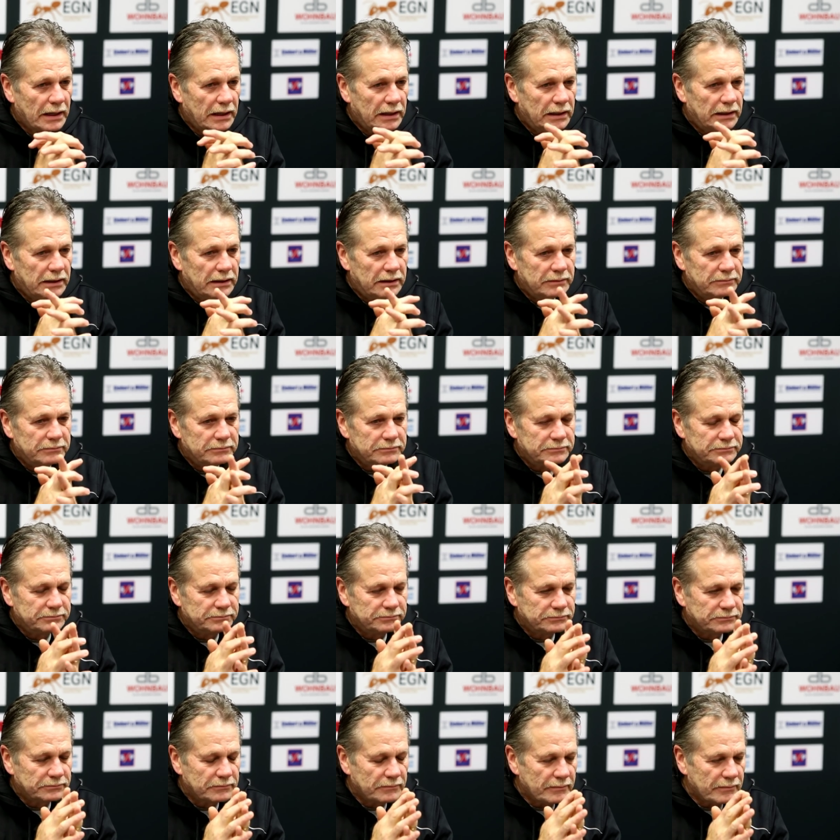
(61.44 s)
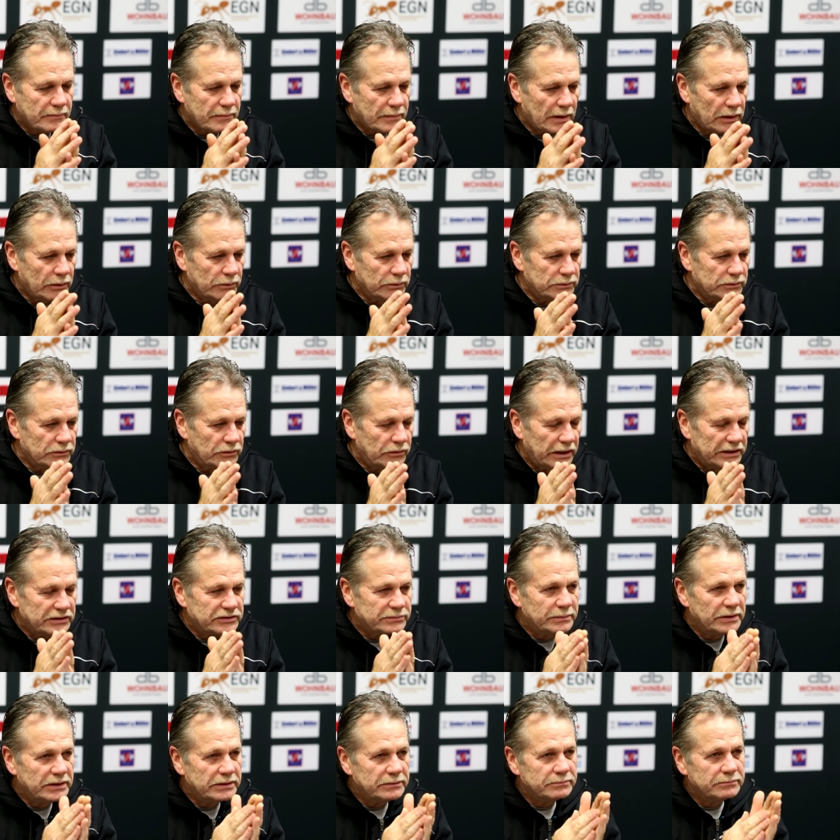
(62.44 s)
Um, on
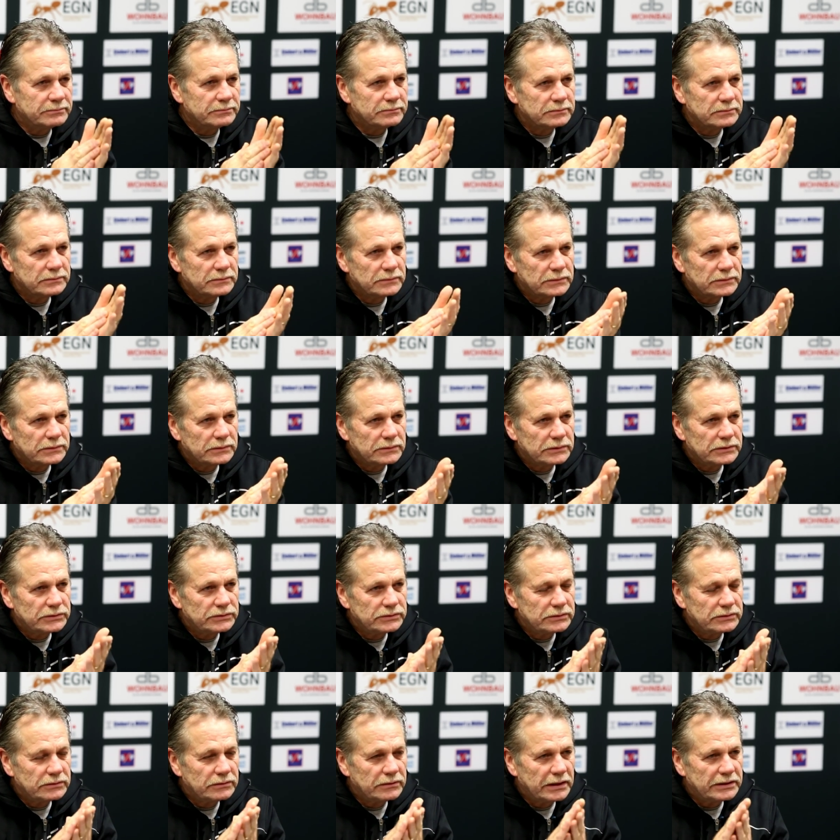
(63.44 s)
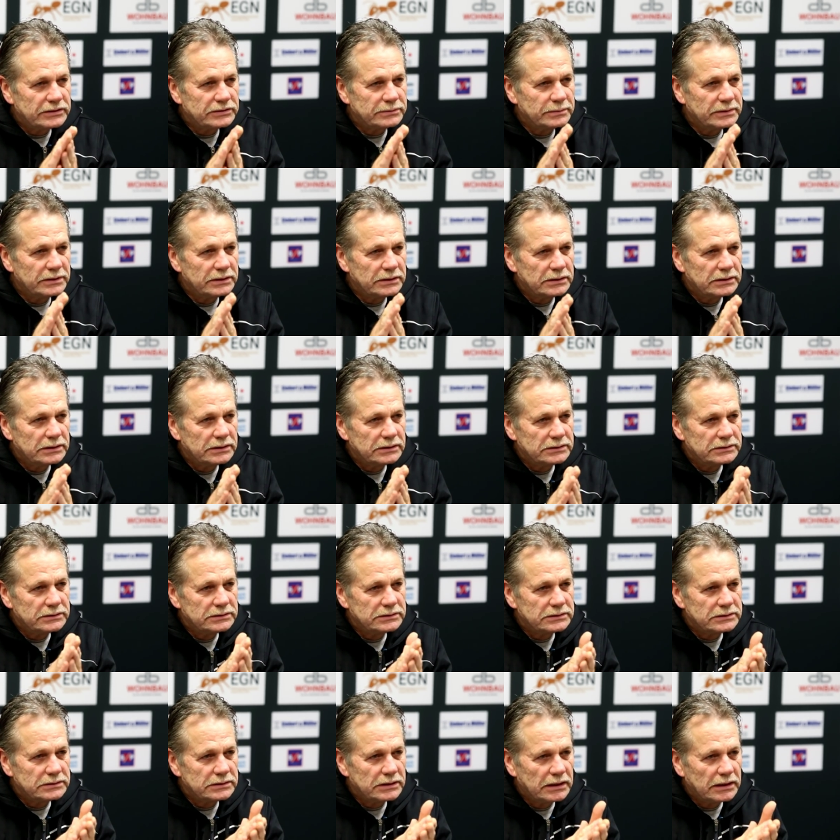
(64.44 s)
Kretschmann, Christian Kretschmann
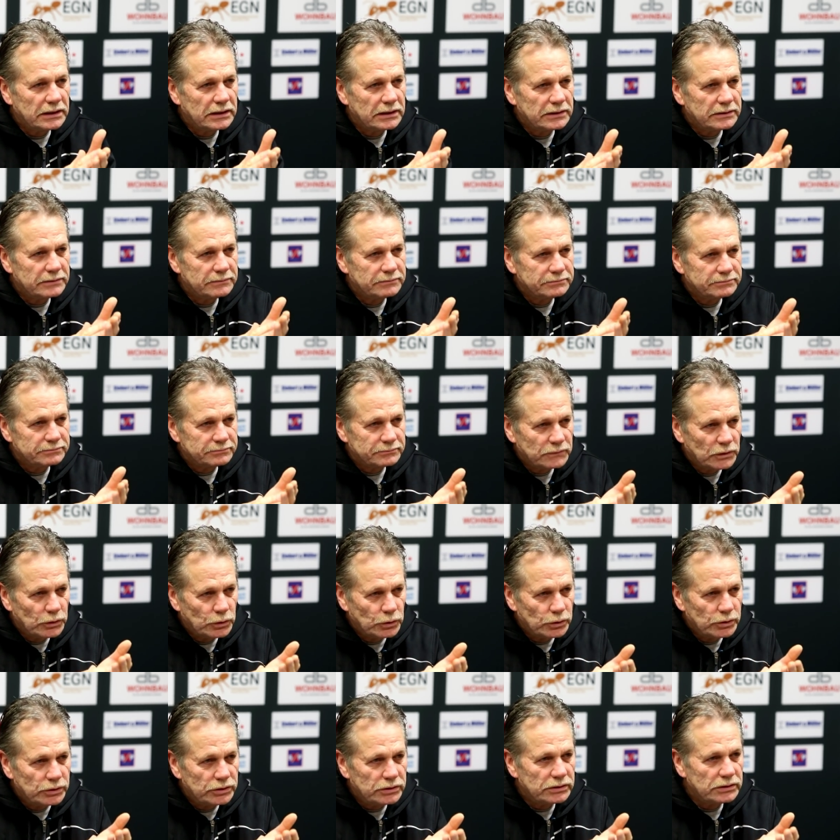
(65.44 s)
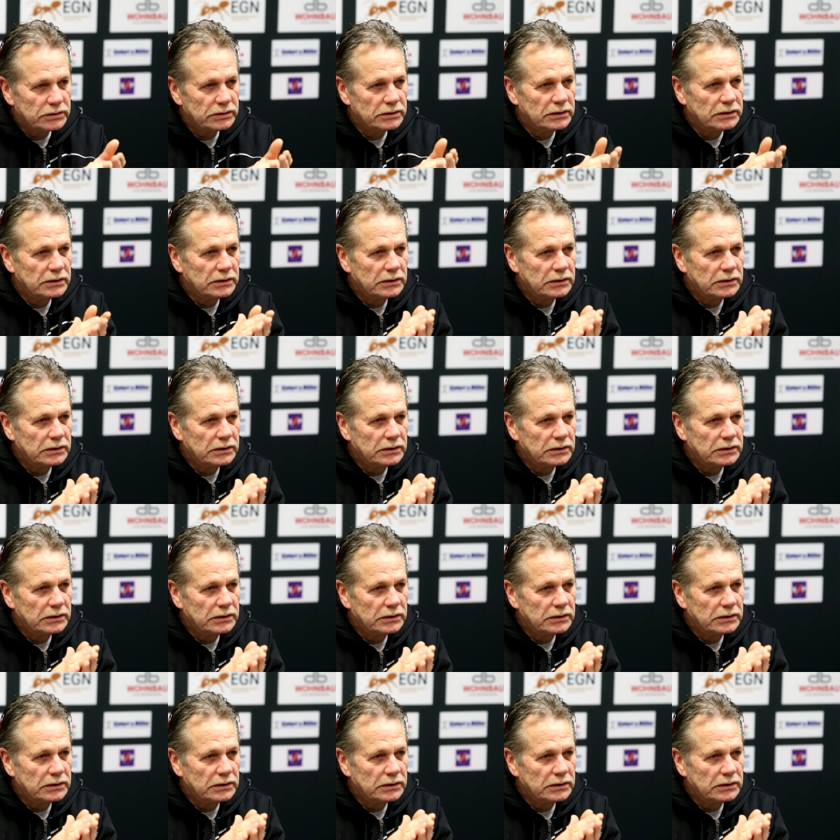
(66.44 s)
is uh, good.